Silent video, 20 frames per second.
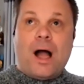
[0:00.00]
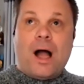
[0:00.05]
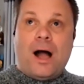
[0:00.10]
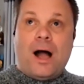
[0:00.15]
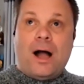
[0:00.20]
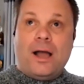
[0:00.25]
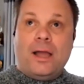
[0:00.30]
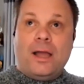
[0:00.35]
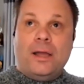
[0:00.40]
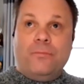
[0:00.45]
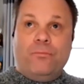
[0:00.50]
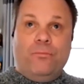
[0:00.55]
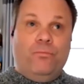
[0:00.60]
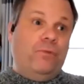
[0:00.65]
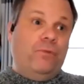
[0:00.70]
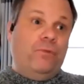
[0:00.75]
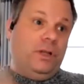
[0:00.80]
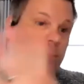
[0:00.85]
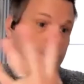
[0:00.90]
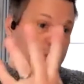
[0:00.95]
I
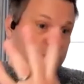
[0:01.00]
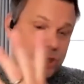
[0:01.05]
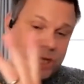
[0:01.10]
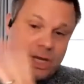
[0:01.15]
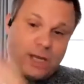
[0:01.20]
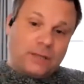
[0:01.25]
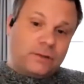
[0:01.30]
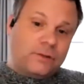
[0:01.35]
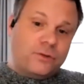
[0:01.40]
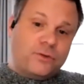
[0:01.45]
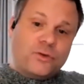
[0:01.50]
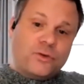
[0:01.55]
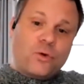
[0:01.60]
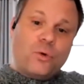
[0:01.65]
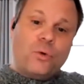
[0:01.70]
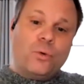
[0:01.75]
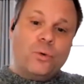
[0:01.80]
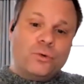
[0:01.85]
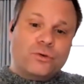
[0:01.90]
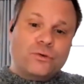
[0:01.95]
will be sharing this
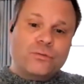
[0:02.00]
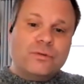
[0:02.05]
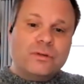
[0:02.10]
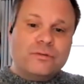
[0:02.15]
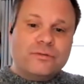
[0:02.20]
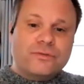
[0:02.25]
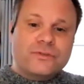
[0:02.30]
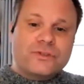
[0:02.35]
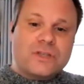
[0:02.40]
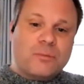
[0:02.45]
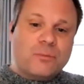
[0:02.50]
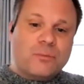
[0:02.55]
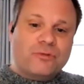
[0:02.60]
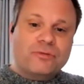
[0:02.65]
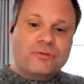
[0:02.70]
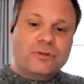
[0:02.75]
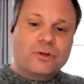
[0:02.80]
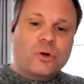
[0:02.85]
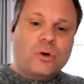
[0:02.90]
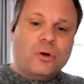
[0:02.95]
course with some
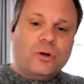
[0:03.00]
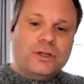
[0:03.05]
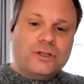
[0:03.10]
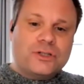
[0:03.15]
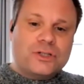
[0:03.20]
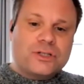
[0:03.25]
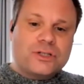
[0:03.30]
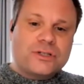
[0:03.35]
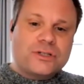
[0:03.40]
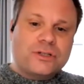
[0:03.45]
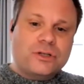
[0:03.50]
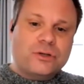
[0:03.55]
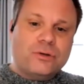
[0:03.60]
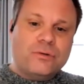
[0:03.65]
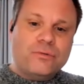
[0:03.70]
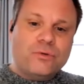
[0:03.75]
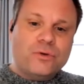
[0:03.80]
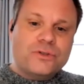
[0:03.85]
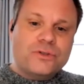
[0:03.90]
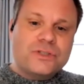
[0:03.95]
of the colleges and
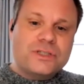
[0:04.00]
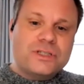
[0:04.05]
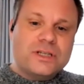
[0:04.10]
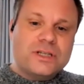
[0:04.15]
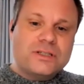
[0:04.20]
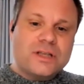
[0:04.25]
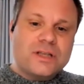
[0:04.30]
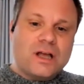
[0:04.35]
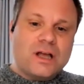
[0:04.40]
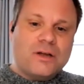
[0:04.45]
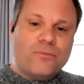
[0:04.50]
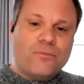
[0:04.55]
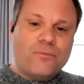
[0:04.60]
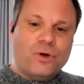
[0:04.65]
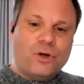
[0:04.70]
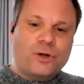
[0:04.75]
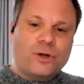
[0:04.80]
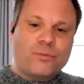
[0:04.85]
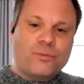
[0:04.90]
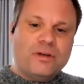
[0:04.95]
universities I
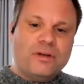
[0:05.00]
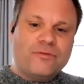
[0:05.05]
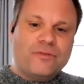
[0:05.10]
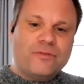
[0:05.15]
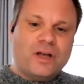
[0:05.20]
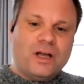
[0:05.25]
work with.